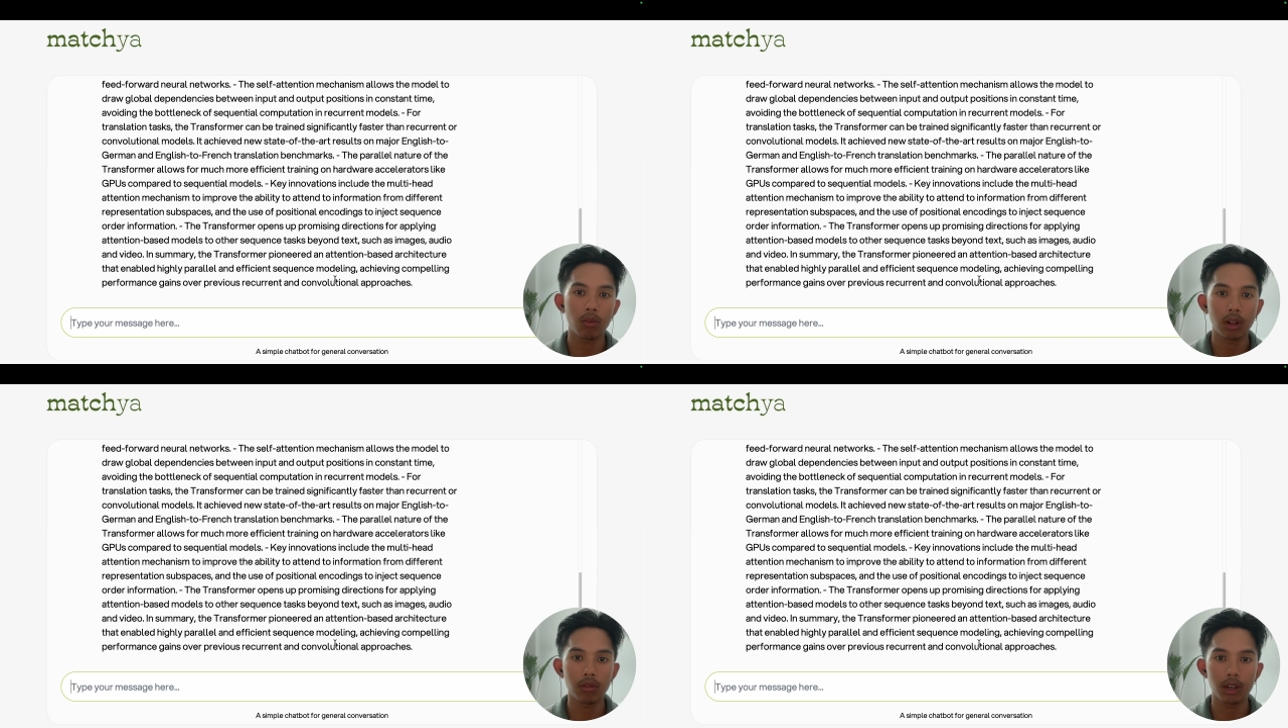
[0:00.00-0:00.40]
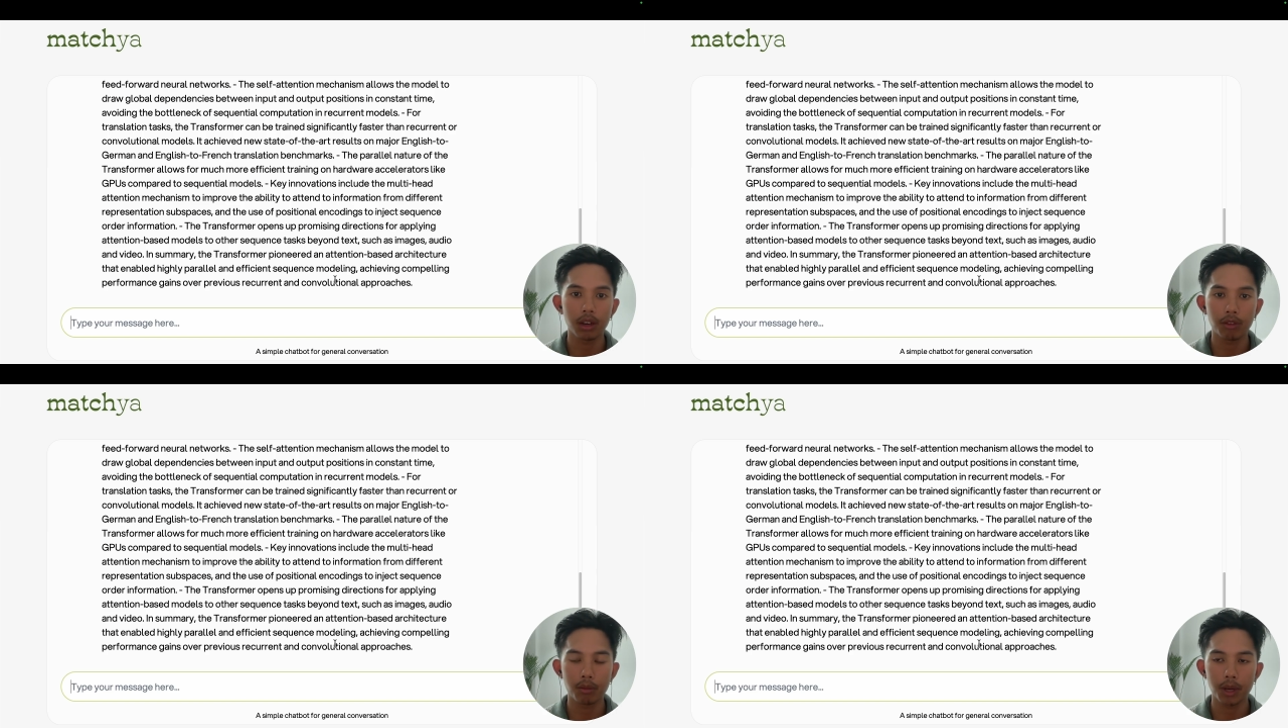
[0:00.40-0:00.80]
relevant
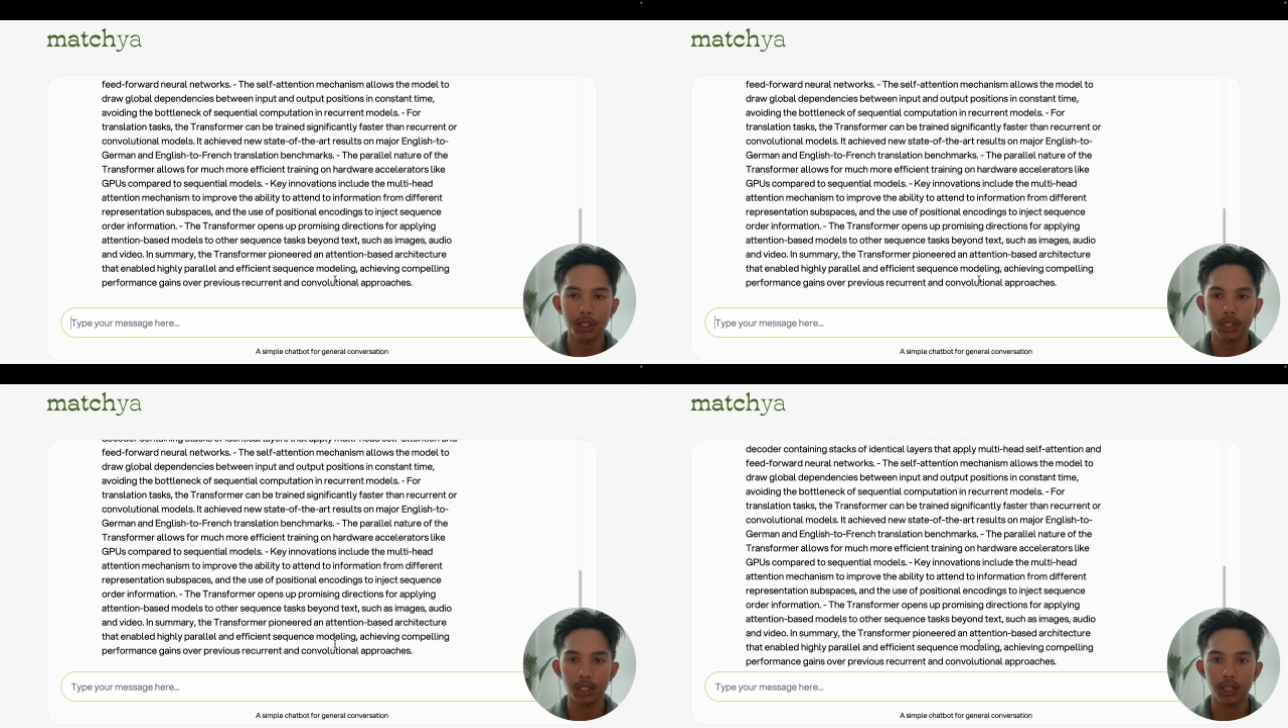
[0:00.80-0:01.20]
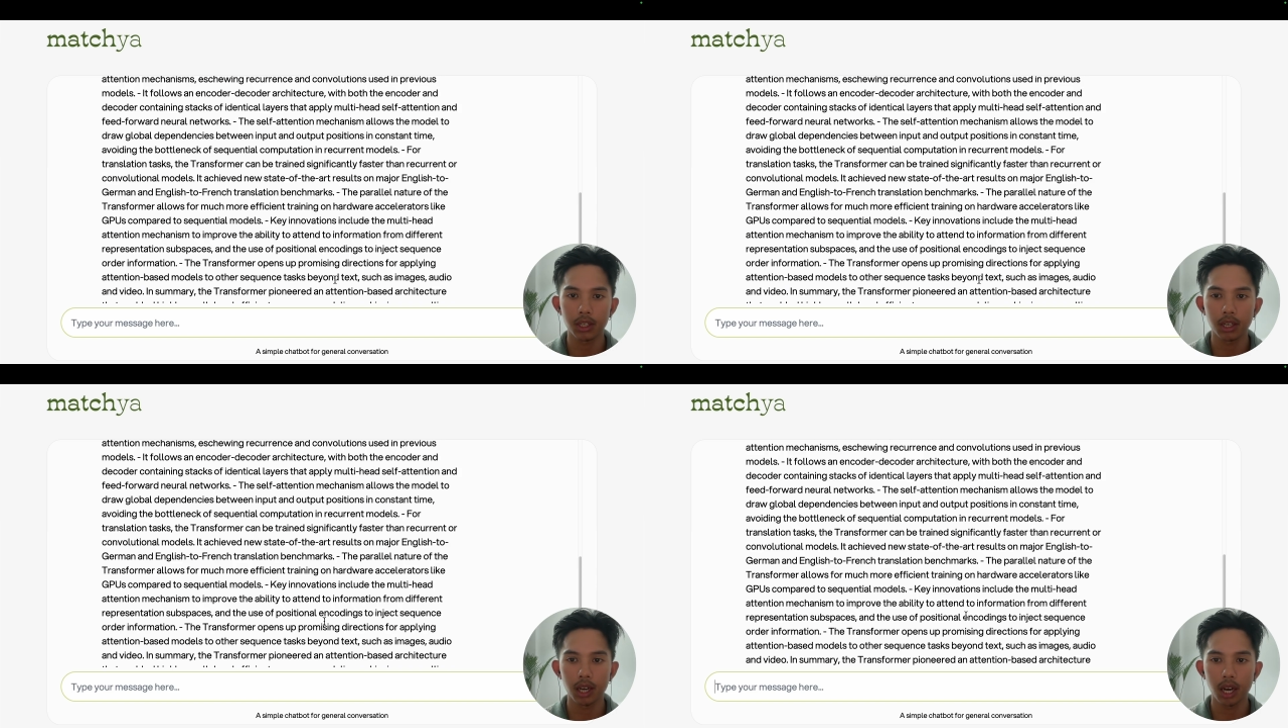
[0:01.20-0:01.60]
information
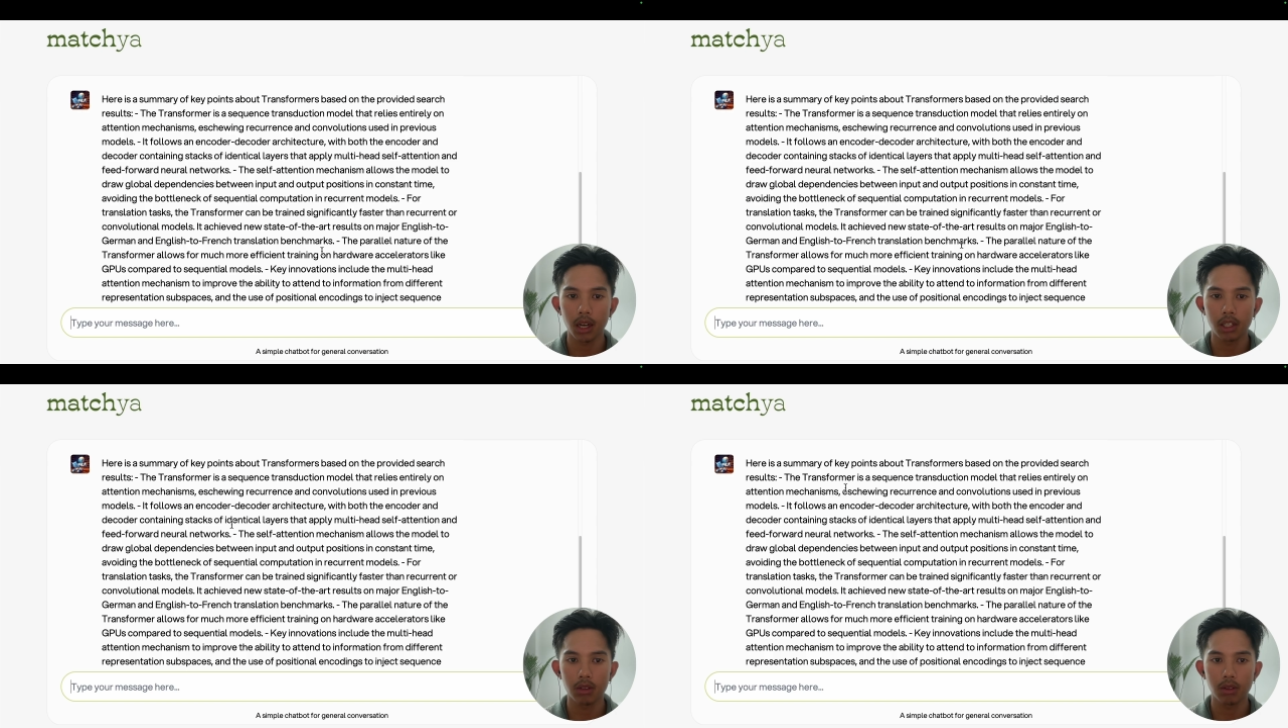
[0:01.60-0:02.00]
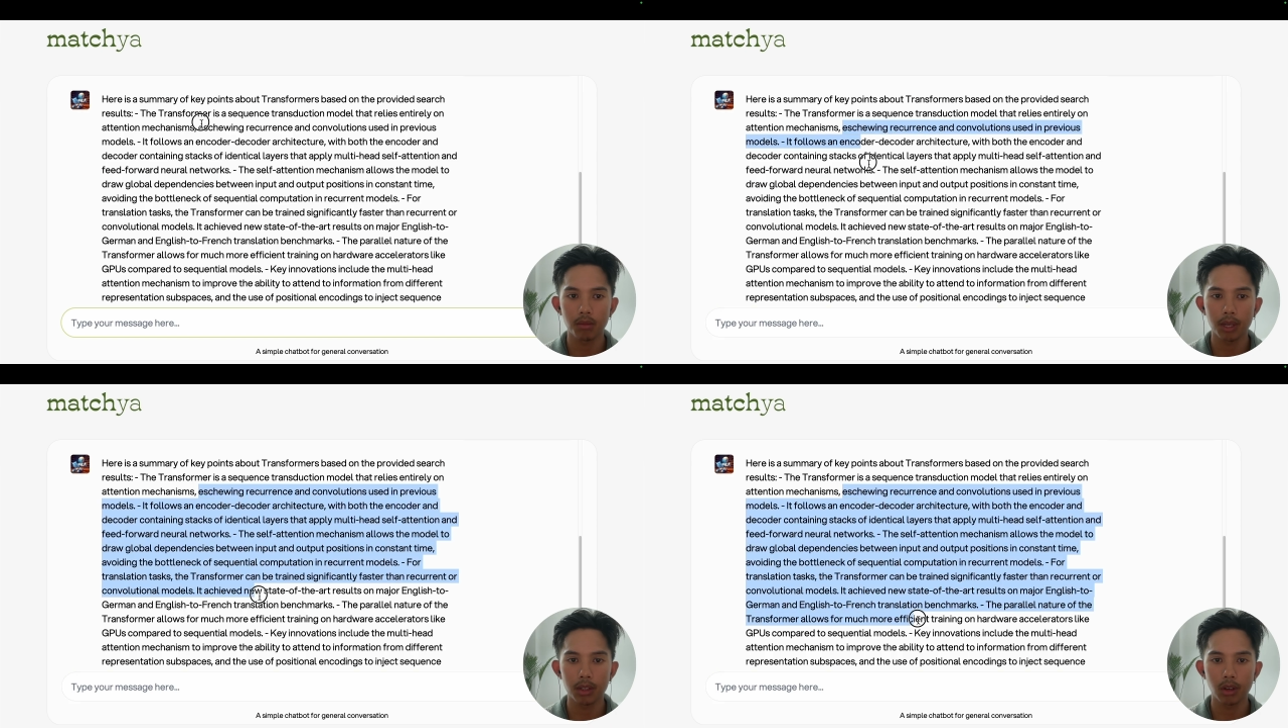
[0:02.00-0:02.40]
uh,
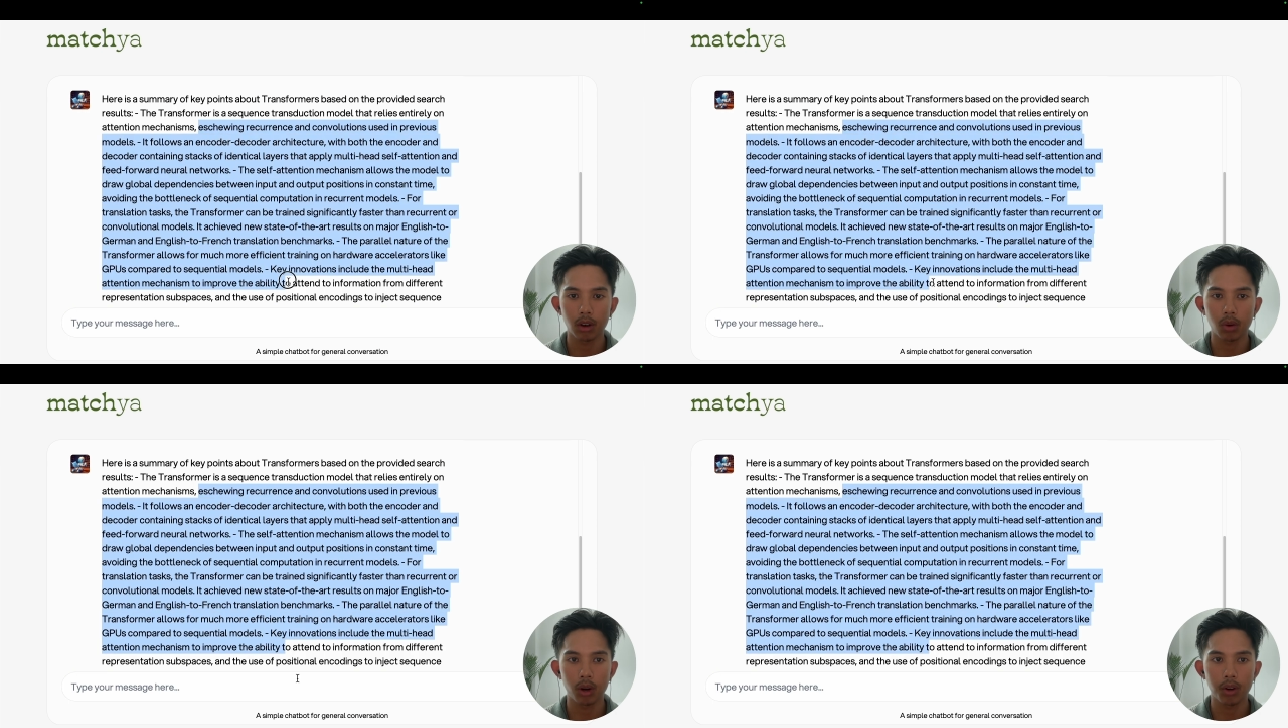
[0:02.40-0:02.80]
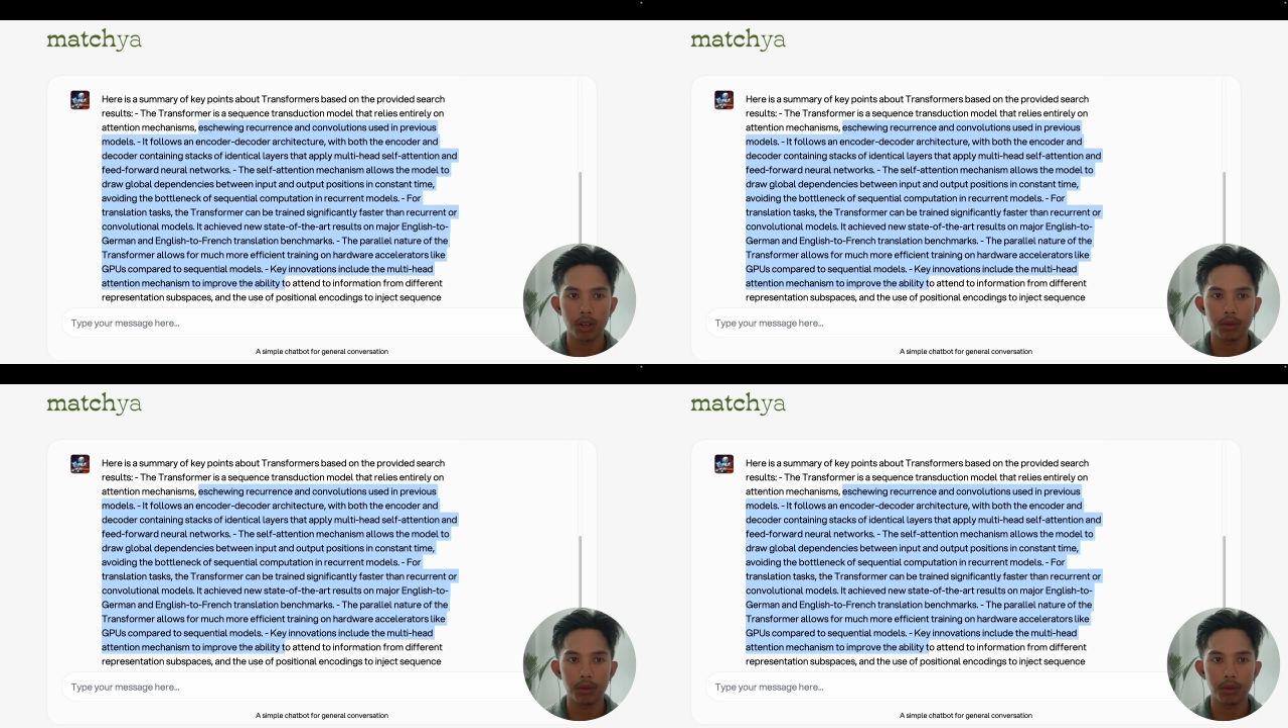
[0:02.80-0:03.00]
based on our query.